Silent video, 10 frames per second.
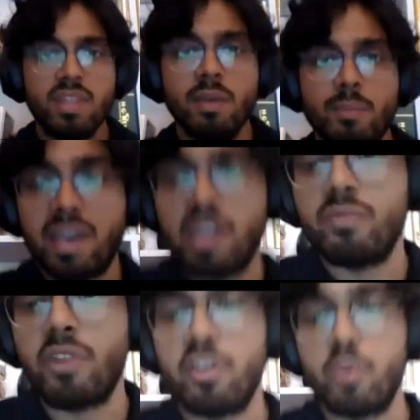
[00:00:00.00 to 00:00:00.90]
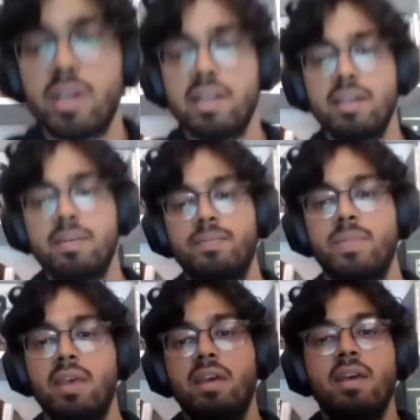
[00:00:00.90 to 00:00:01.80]
pick it up very quickly.
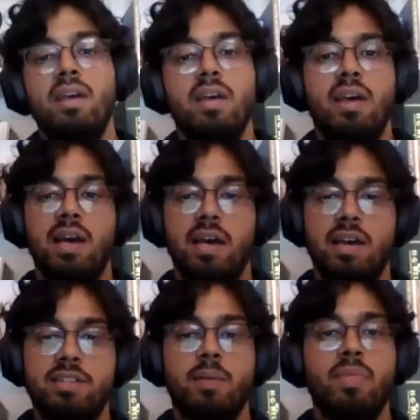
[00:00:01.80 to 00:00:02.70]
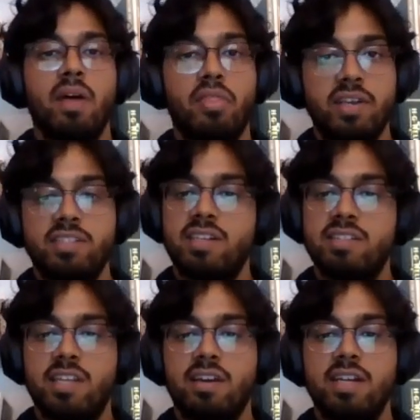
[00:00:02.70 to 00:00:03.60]
Some other things to
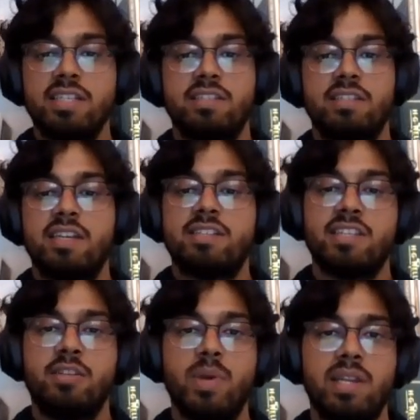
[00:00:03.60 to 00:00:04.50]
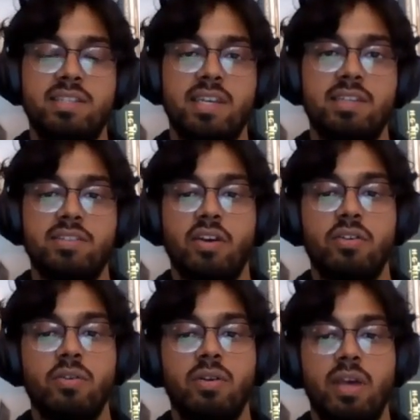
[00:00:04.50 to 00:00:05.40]
consider is the accessibility.
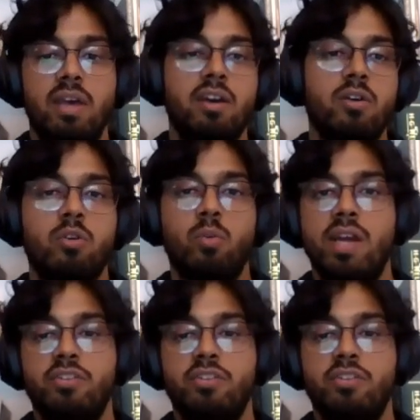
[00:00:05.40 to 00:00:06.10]
So where do